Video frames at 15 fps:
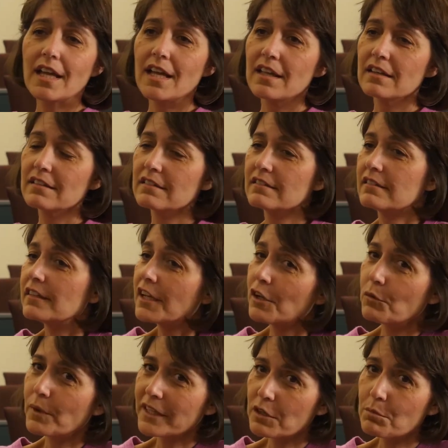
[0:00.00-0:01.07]
And
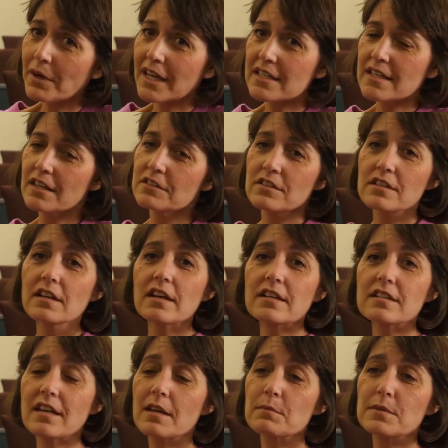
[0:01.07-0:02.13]
when you break down
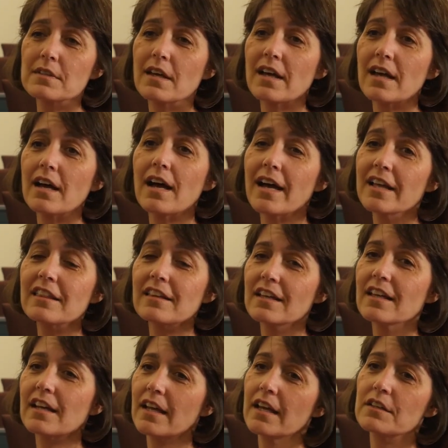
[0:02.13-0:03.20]
stereotypes, I
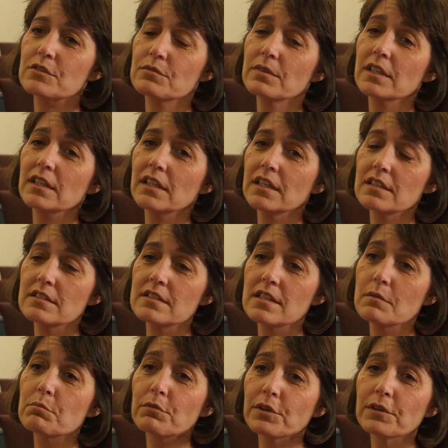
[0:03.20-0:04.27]
think it has really
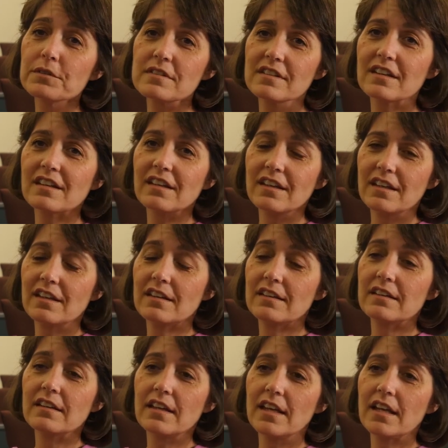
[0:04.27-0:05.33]
deep roots
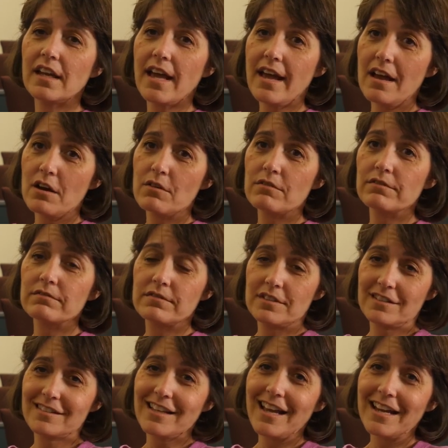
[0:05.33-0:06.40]
in how
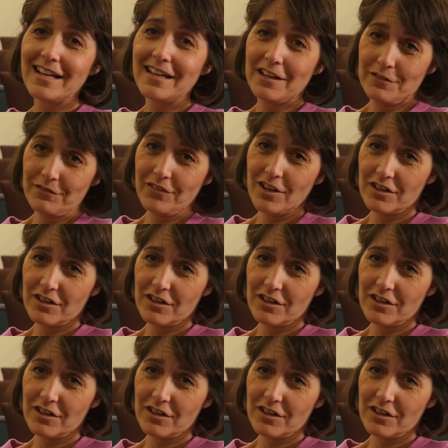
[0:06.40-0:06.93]
society can